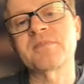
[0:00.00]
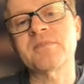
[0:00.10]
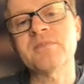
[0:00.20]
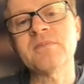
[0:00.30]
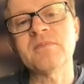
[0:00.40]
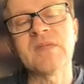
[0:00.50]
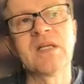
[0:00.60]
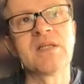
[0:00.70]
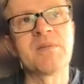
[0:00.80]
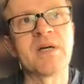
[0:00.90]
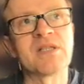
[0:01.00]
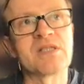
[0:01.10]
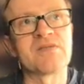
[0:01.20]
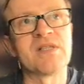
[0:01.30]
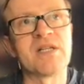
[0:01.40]
the abundance of native
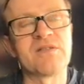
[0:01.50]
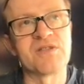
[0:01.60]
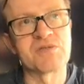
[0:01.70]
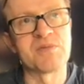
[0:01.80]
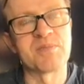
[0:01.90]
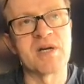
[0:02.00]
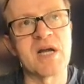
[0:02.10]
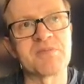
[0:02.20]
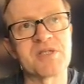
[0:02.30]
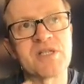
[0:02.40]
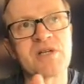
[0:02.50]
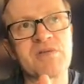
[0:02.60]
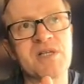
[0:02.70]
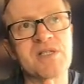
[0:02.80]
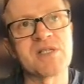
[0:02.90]
fish would perhaps increase,
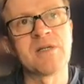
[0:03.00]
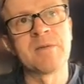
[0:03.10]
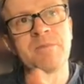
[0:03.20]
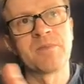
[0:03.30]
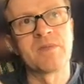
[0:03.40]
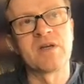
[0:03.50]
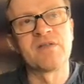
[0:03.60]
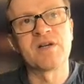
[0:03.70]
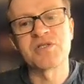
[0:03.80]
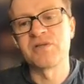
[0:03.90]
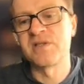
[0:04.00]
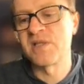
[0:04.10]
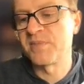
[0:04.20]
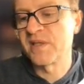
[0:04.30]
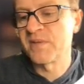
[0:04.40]
eventually tipping the
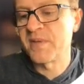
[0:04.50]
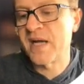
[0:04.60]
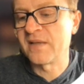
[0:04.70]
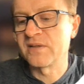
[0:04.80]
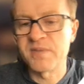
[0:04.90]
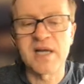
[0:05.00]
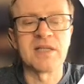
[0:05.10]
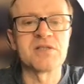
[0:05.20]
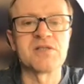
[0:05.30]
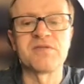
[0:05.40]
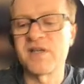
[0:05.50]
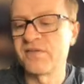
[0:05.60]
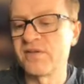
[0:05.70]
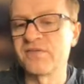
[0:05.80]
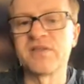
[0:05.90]
balance in favor of the native
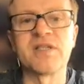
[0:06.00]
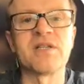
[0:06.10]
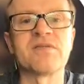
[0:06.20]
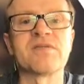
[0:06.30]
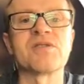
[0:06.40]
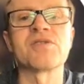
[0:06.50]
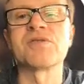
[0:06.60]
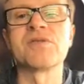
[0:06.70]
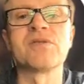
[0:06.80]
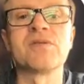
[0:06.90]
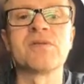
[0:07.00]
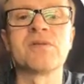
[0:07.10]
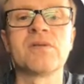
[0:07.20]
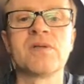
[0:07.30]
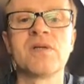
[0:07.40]
fish.
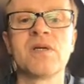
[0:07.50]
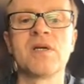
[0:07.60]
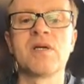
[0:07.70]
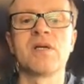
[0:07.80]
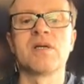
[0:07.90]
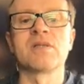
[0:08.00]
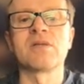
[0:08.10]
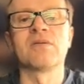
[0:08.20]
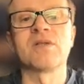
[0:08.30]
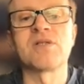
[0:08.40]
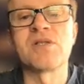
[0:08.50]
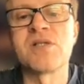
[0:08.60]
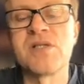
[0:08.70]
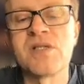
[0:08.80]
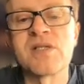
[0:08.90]
So this is the study
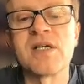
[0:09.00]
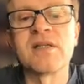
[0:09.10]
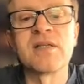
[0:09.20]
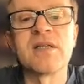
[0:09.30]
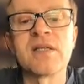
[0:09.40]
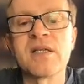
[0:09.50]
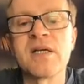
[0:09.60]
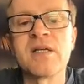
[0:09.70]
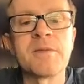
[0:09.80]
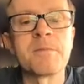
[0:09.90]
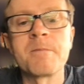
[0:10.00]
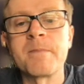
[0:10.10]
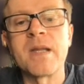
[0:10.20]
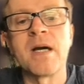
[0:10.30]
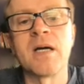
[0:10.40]
lake again,
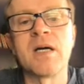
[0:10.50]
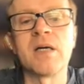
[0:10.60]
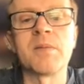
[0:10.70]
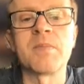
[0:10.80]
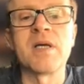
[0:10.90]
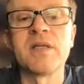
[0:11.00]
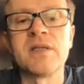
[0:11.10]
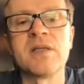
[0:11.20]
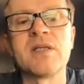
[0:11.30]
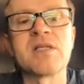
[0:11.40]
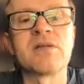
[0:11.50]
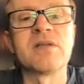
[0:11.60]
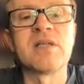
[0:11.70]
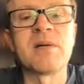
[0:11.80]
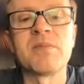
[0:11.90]
and these are the number of
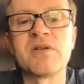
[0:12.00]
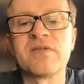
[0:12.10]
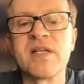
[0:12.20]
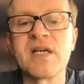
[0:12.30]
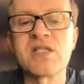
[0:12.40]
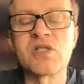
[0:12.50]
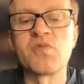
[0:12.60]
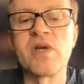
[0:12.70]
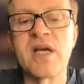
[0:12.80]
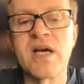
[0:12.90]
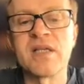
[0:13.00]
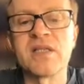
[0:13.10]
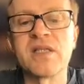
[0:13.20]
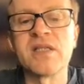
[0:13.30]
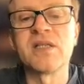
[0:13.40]
nets we had in
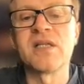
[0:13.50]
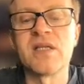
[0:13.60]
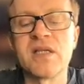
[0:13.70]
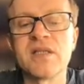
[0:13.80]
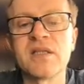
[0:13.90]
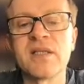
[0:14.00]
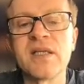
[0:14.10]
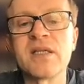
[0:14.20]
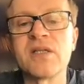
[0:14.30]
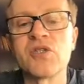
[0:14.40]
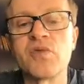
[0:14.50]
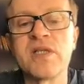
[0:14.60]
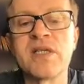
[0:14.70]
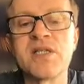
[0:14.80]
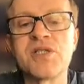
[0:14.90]
the lake.
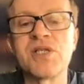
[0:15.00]
2019,